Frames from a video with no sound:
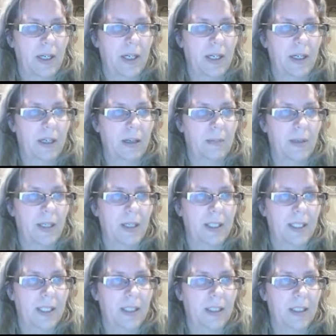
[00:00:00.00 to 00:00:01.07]
and I'm not
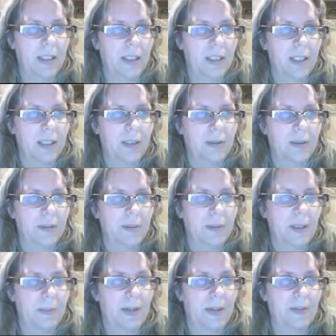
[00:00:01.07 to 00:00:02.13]
seeing it. So
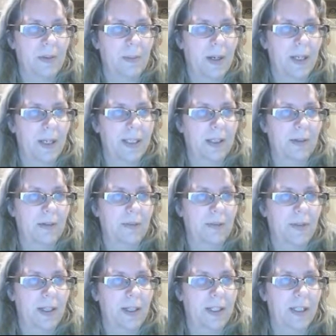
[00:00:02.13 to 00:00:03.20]
I may have to pause here and
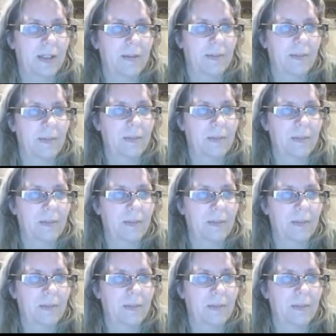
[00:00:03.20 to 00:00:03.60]
find it.